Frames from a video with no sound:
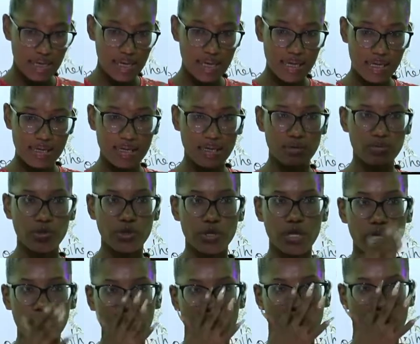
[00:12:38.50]
and then we're
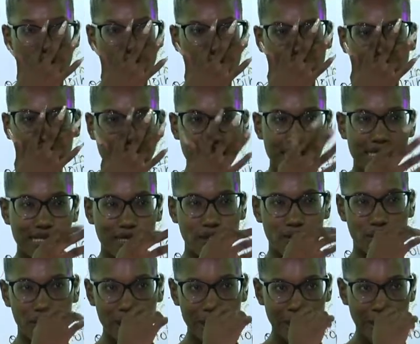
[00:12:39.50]
gonna come back to see
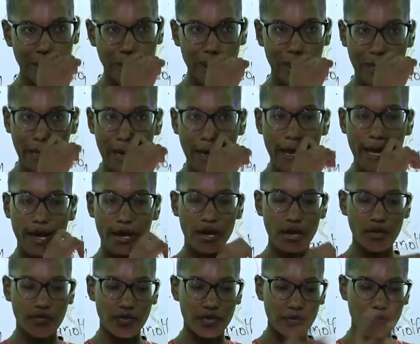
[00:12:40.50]
which one
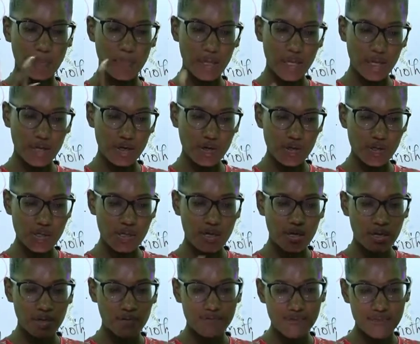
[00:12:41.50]
of the pairs
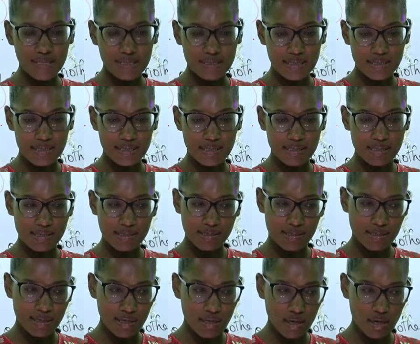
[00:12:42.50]
of sentences
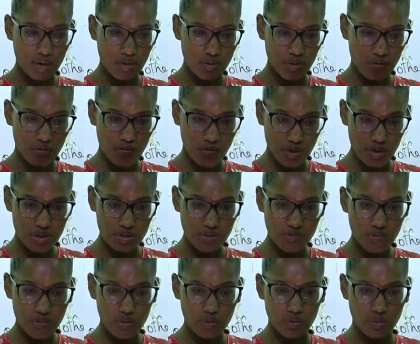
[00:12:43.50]
that are in front
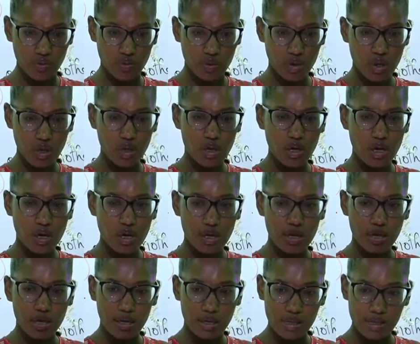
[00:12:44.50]
of you
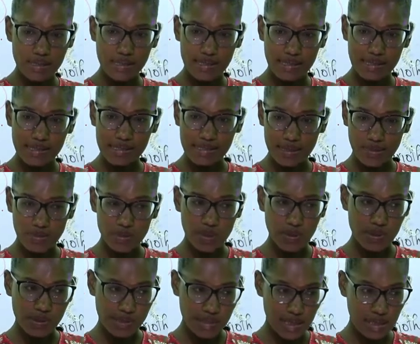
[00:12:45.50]
is a
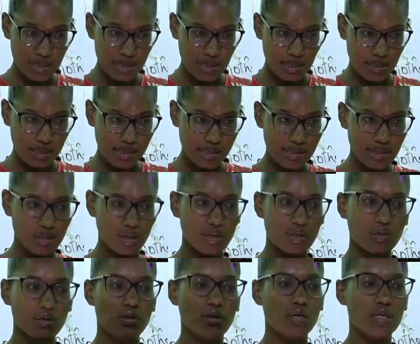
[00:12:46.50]
simple sentence, and
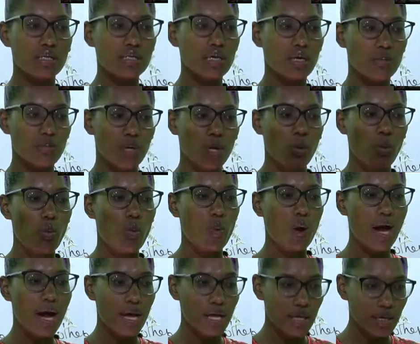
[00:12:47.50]
then you're going to tell me
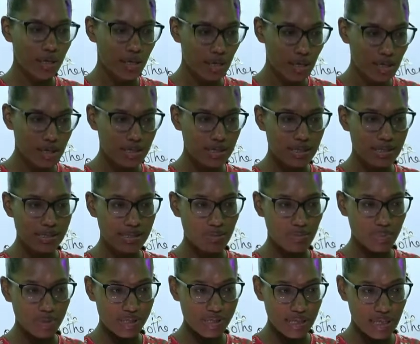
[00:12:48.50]
why it's a
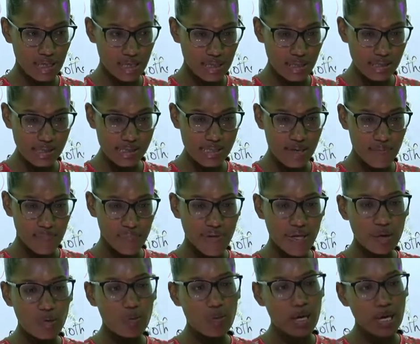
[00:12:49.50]
simple sentence
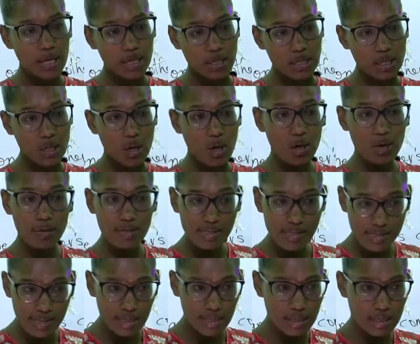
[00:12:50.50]
and why the other
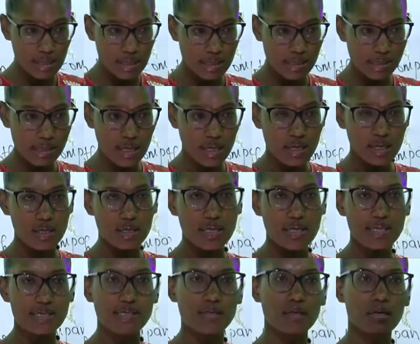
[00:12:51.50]
sentence
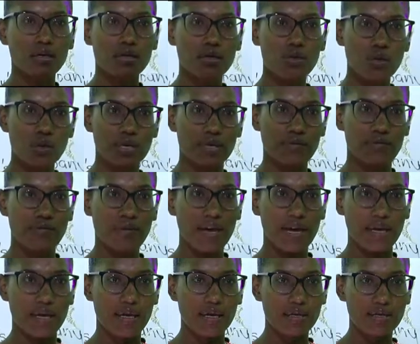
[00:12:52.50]
does not
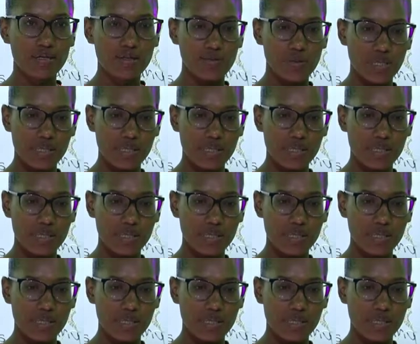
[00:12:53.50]
qualify to